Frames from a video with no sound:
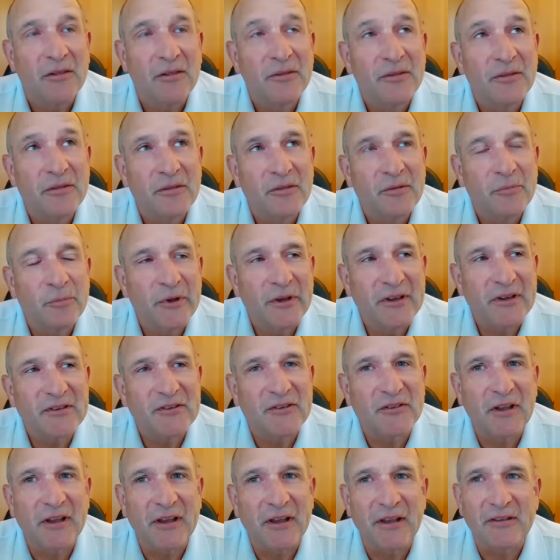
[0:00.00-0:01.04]
the, the
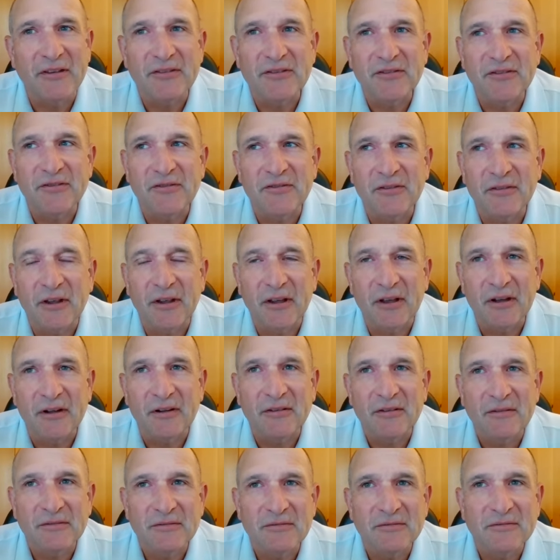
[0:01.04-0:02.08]
biggest thing is
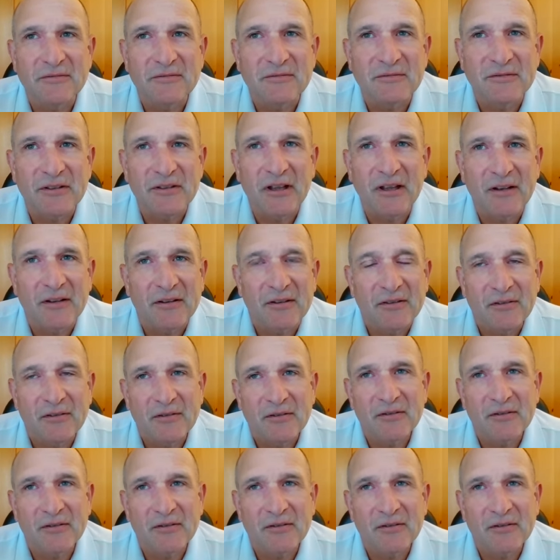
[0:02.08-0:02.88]
uh, that